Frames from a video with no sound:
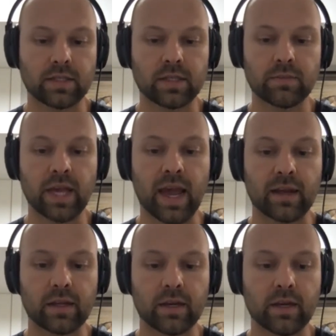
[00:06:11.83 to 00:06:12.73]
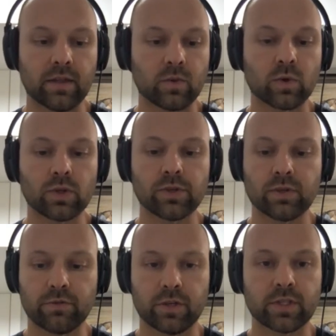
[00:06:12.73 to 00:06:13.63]
Team Canada at the World
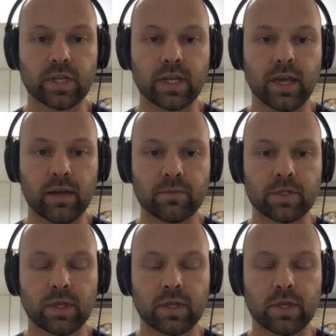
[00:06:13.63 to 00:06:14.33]
University Games,